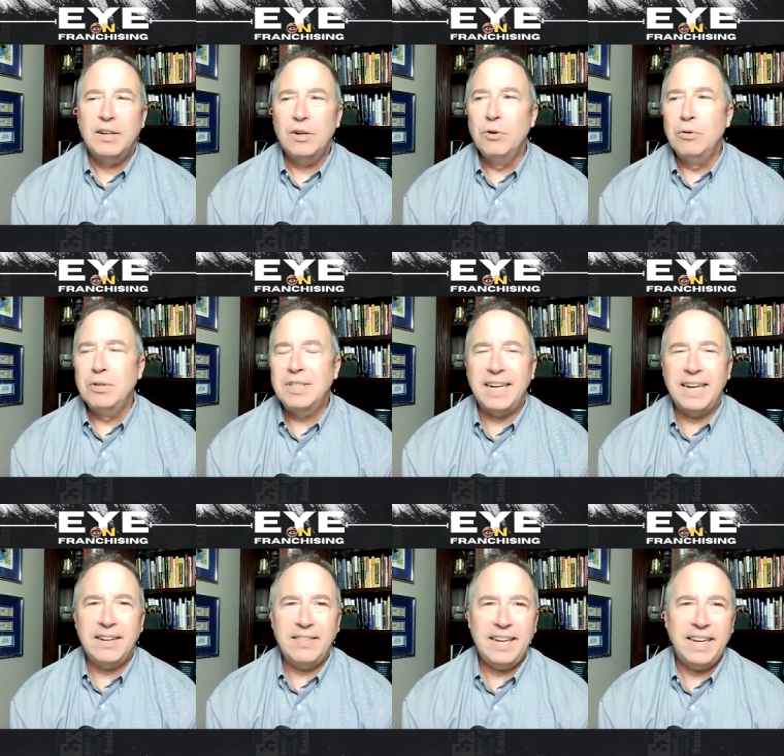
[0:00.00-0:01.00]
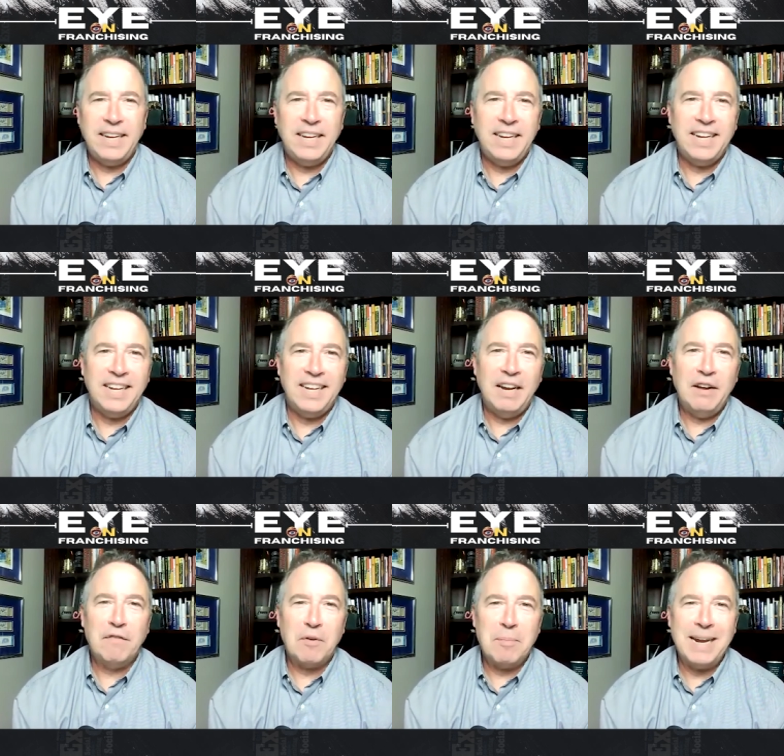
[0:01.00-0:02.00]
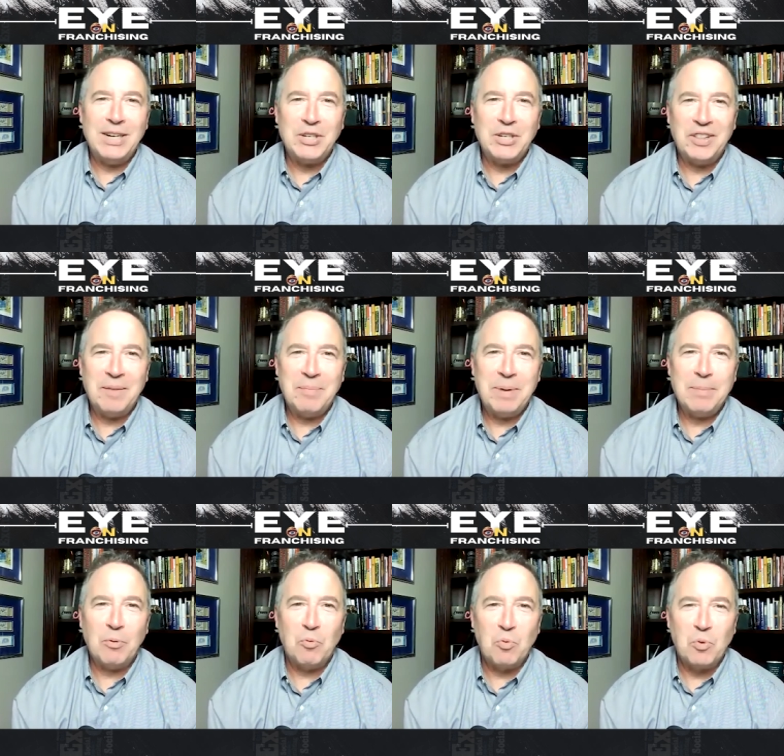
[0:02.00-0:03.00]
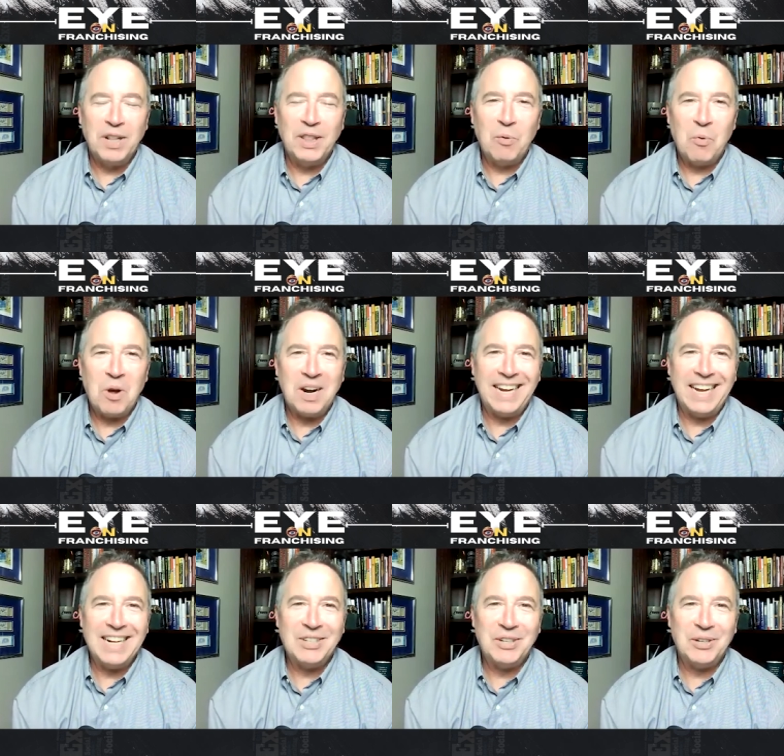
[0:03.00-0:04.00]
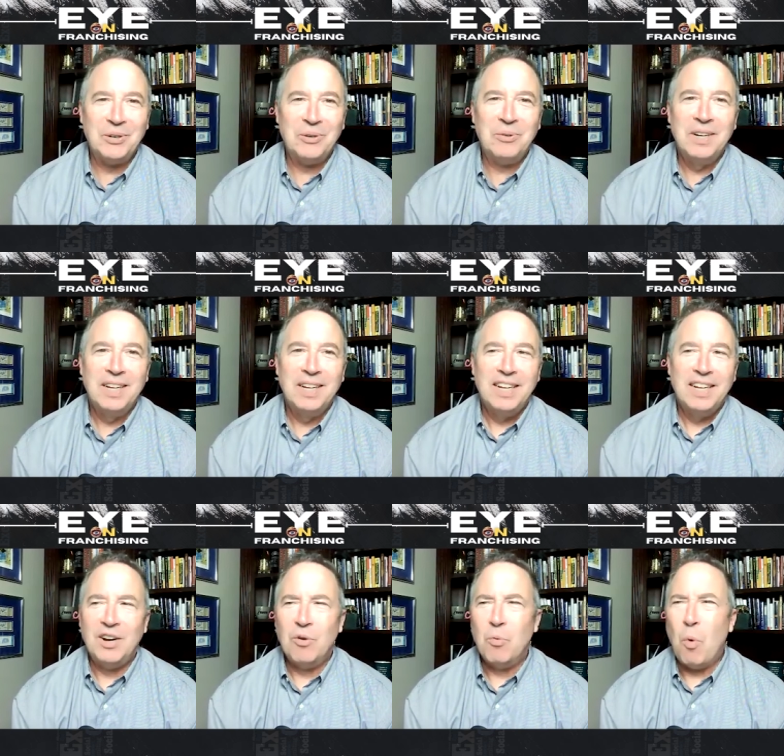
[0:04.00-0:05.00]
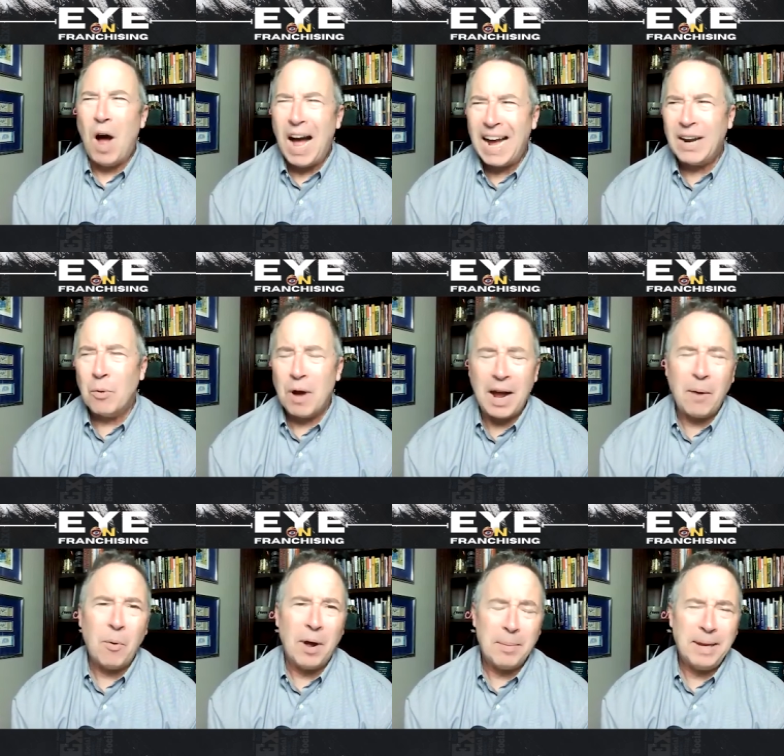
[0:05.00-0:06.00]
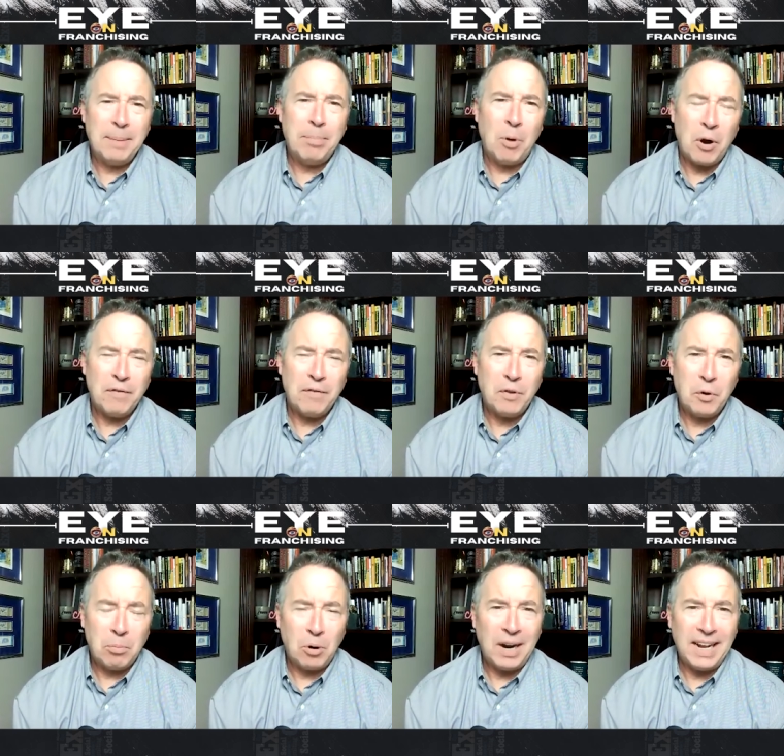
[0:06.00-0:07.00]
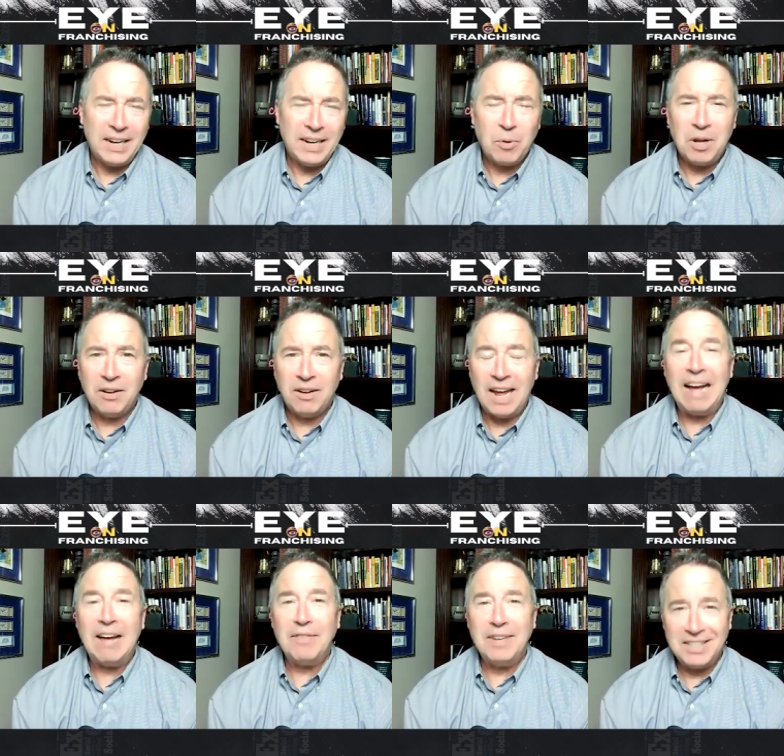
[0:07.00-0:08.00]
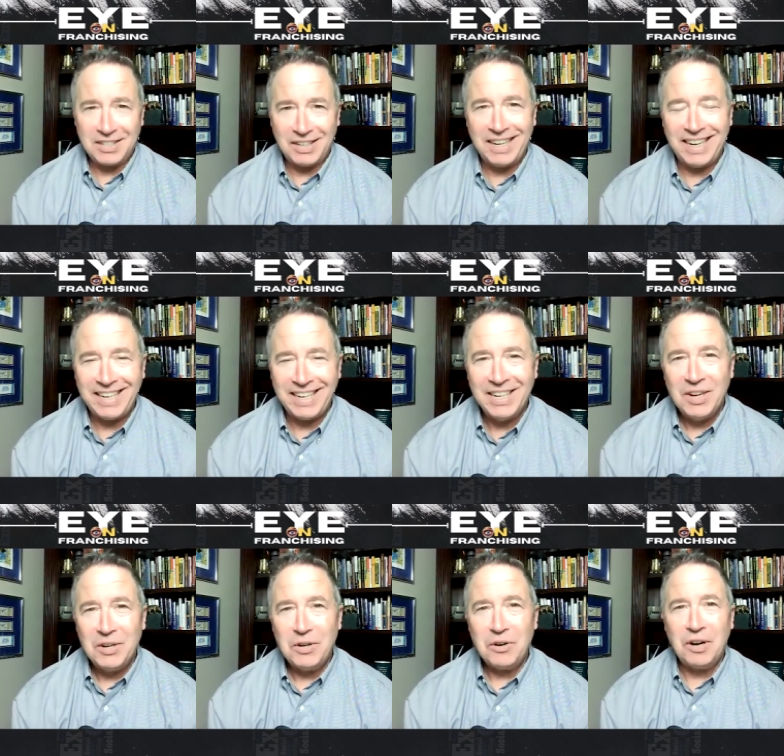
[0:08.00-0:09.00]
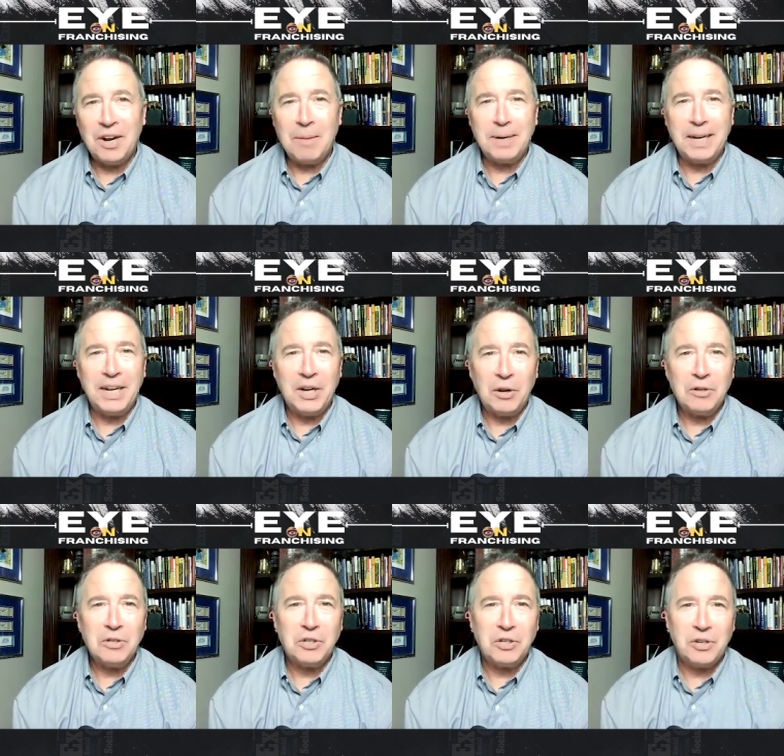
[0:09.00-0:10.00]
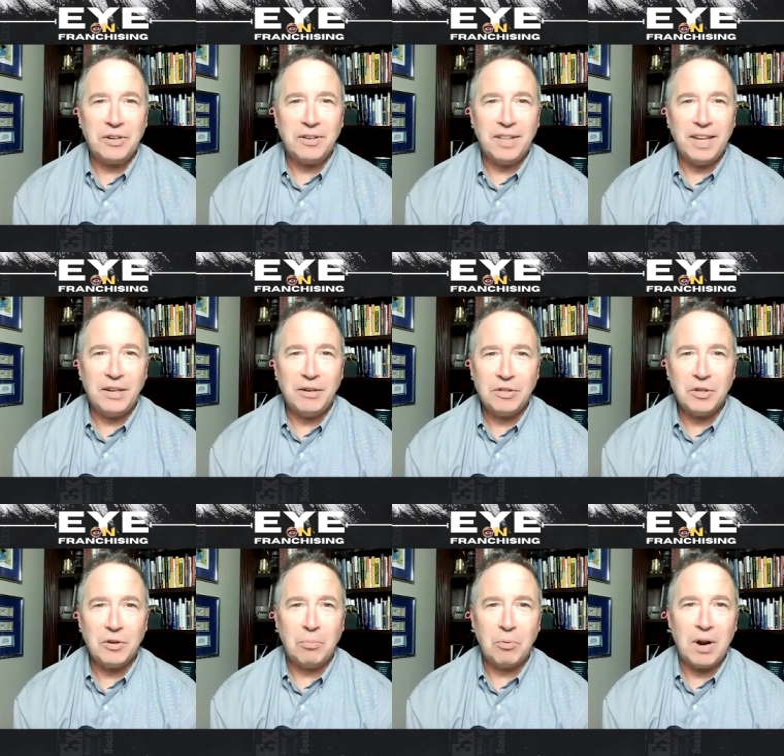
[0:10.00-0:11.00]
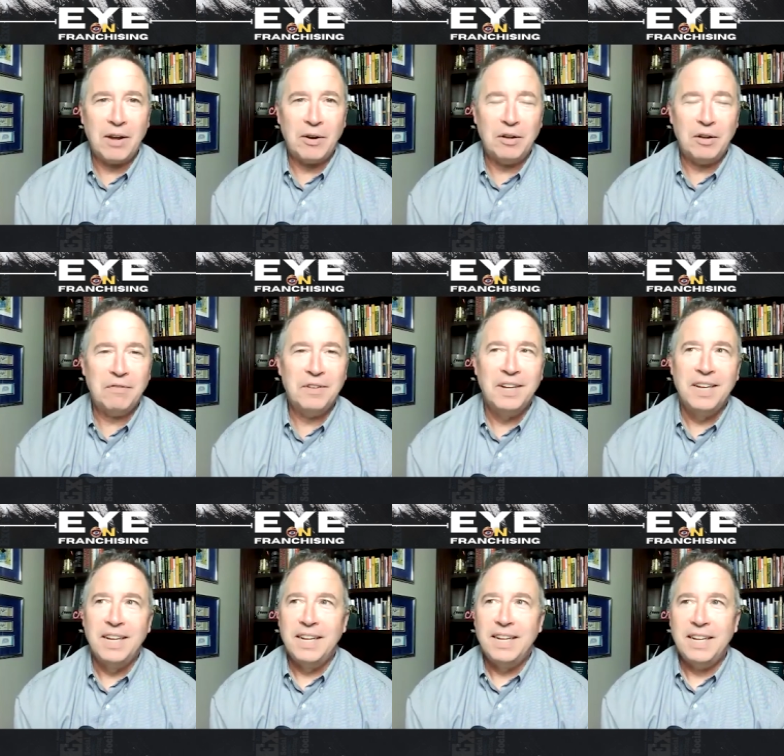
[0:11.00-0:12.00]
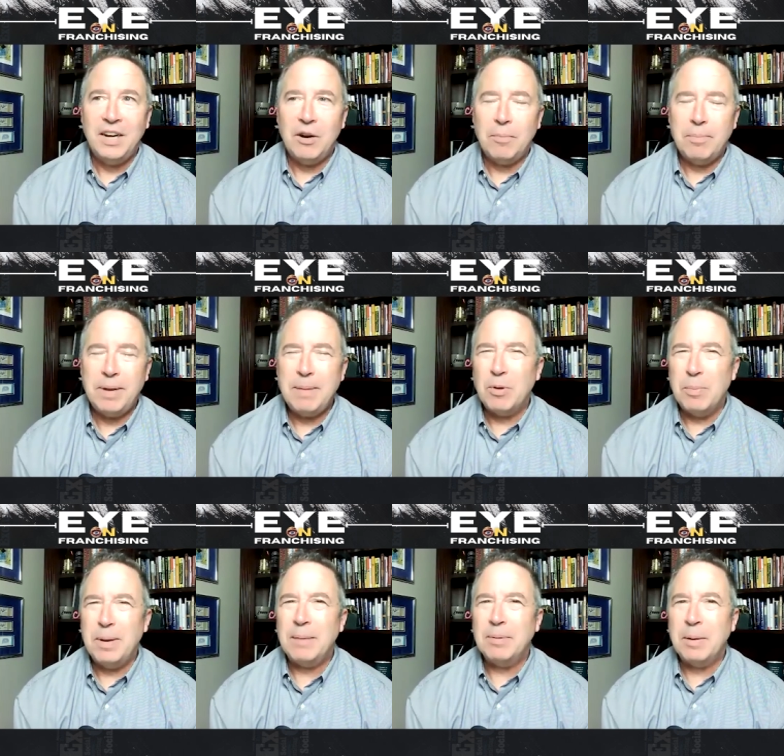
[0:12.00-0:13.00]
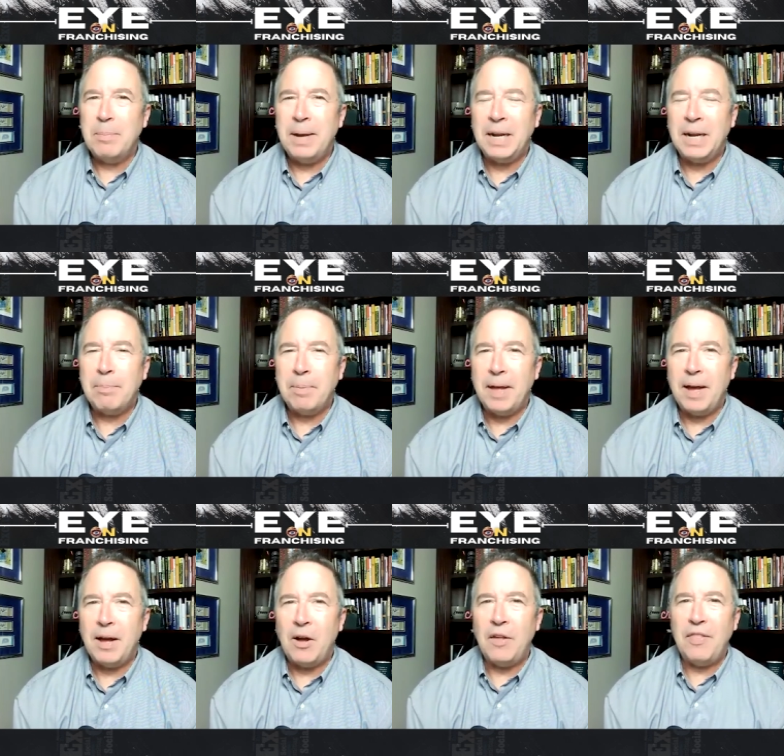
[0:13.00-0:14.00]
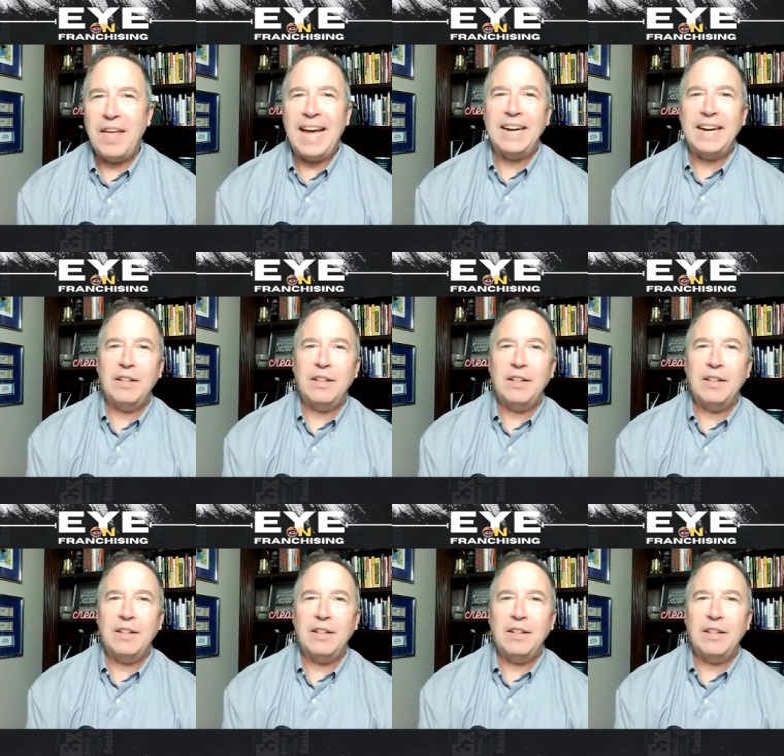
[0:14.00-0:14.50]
oozing the information that people really want to get to. You know, why do I want to be part of your brand? Well, obviously your company culture that you're so proud of, you know, people will be able to pick up on that